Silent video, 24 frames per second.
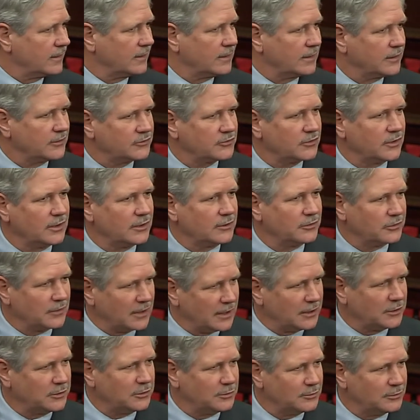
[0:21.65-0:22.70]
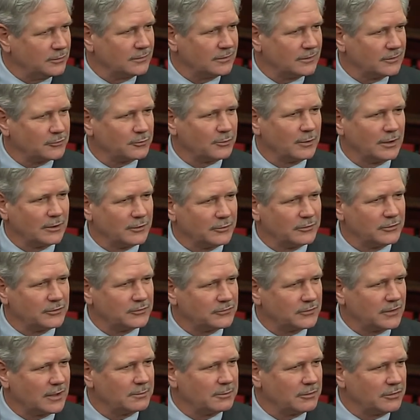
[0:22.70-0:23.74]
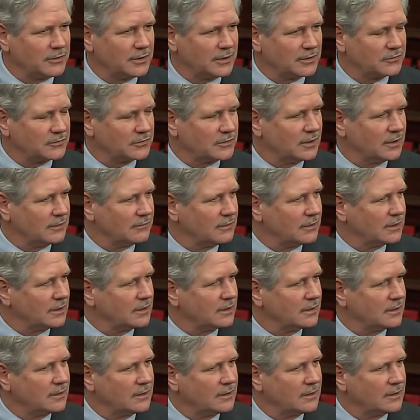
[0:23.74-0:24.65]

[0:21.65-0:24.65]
saying thank you as we enter this time of Thanksgiving